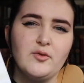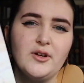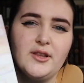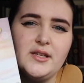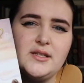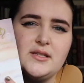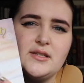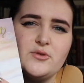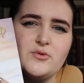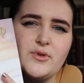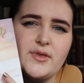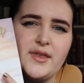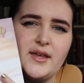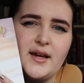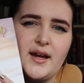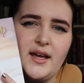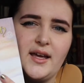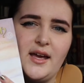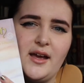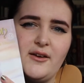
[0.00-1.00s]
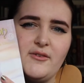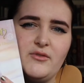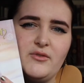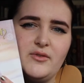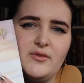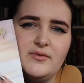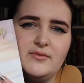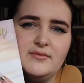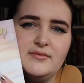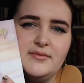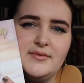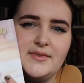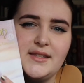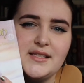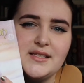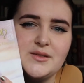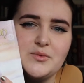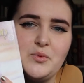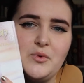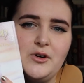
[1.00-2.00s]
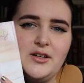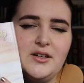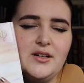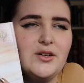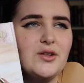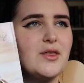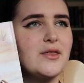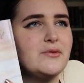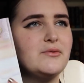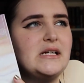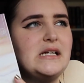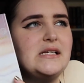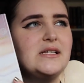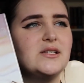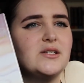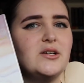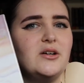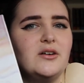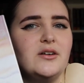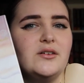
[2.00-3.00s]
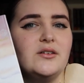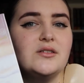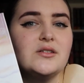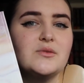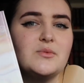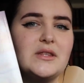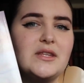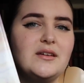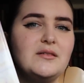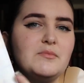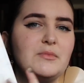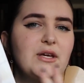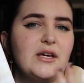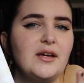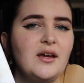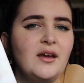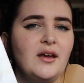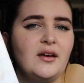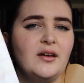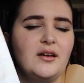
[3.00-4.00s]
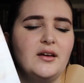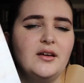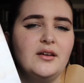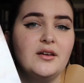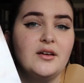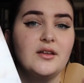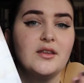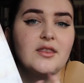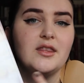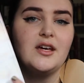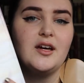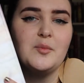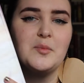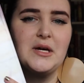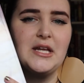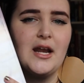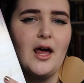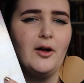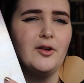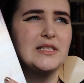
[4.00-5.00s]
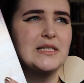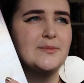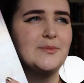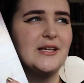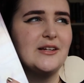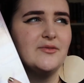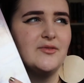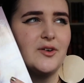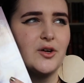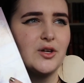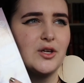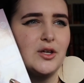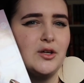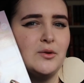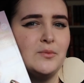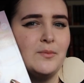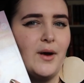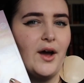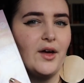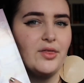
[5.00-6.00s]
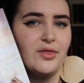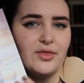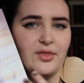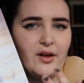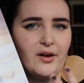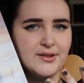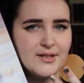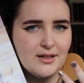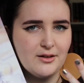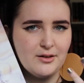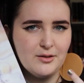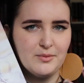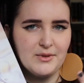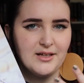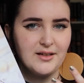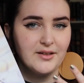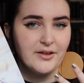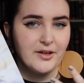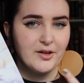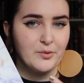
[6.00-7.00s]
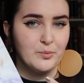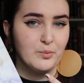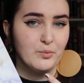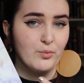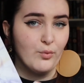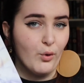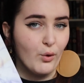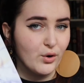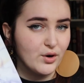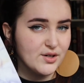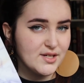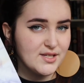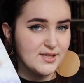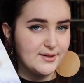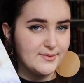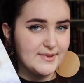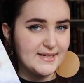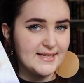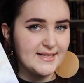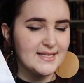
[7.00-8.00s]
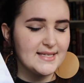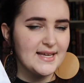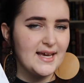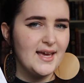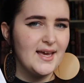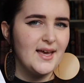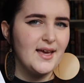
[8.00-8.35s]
really do think I gave this one 3 stars. With it being the penultimate volume, I thought there would be a little more to it